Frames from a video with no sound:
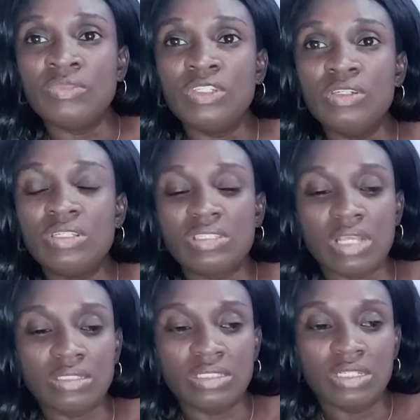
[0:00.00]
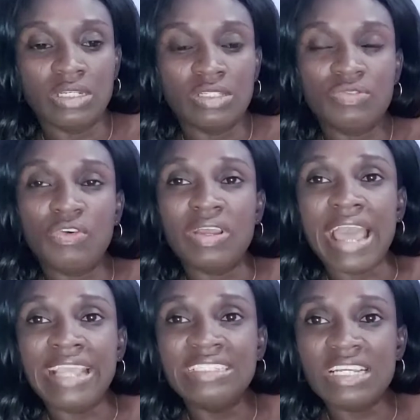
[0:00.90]
You understand? For
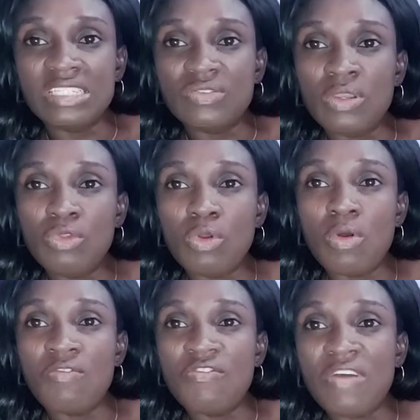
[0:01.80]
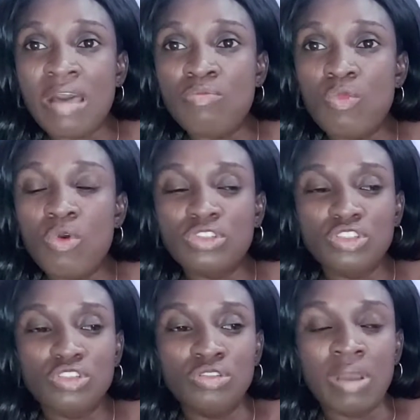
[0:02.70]
guidance, for him to confirm what
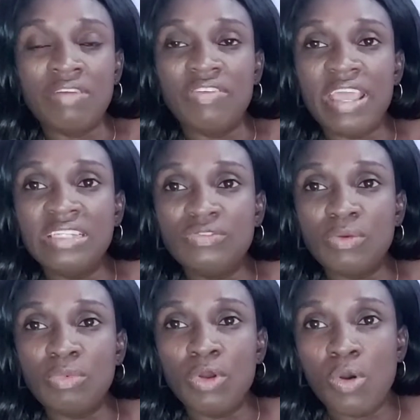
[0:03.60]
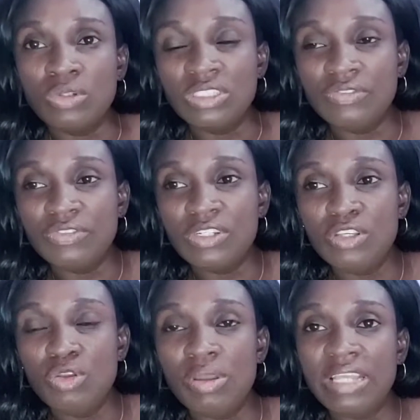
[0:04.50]
you have heard from God. If really
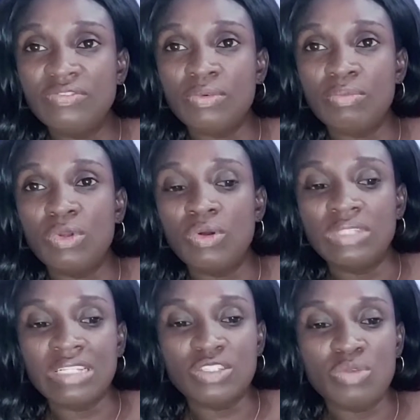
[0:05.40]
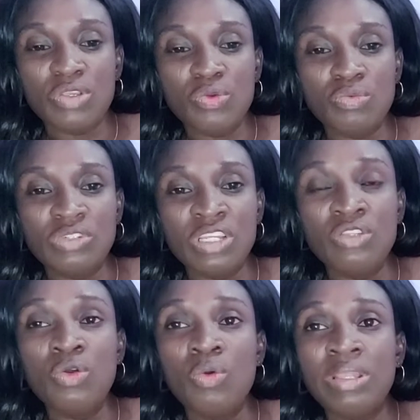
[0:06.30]
you heard from God, that is where you really
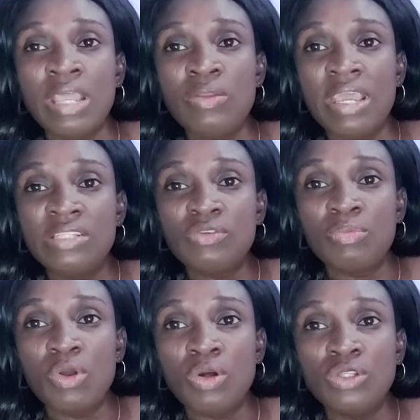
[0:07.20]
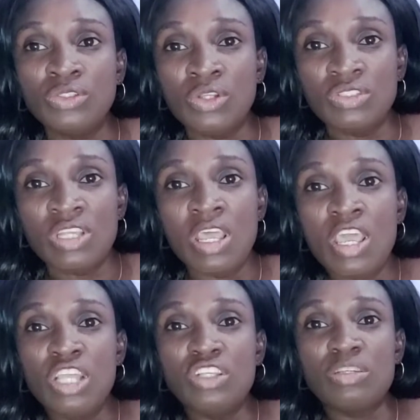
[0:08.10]
know whether you heard from God or not.
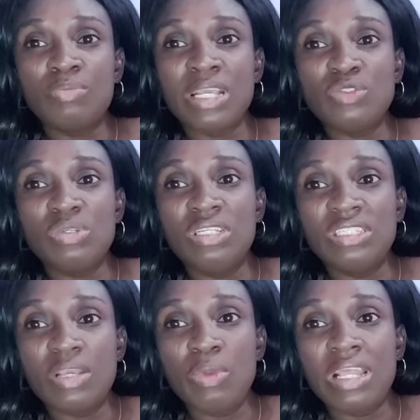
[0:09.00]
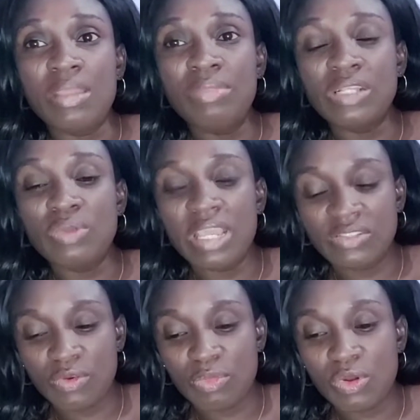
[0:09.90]
You know, sometimes we claim that we heard
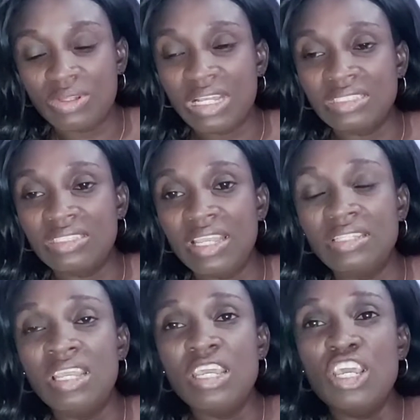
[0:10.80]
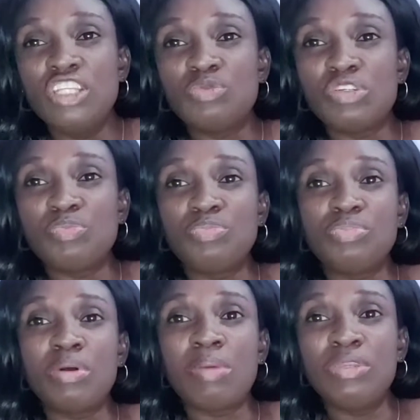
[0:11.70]
from God, and then it was
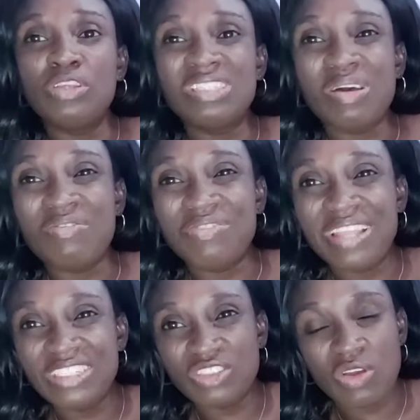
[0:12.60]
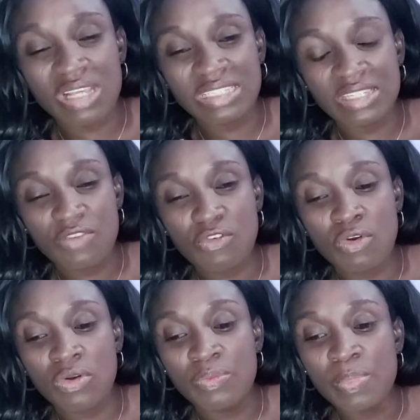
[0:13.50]
probably just our flesh or ourselves or